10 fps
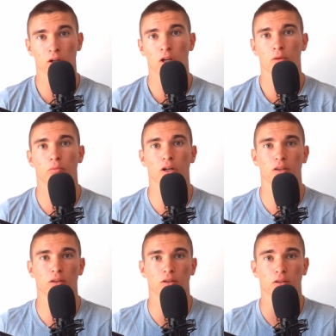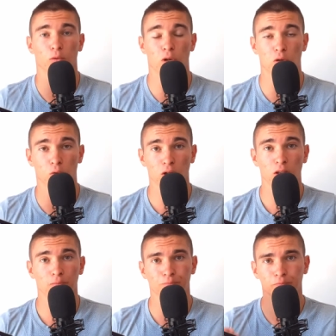But when you read,
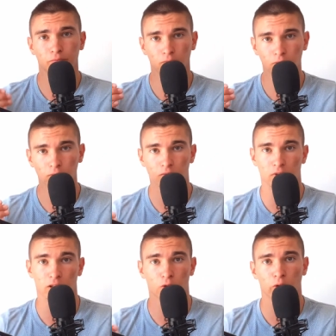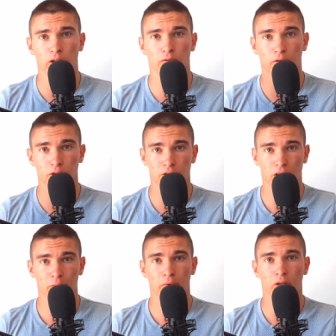that's a great first
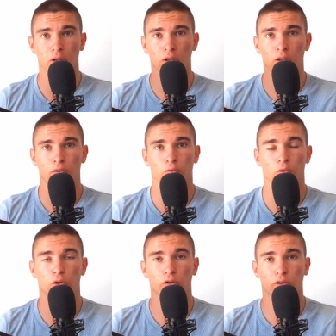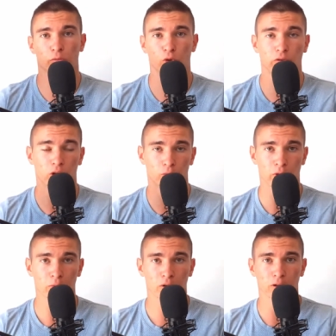step for improving your
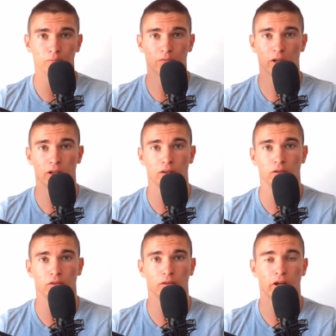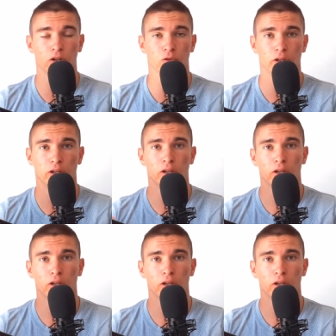memory and uh, actually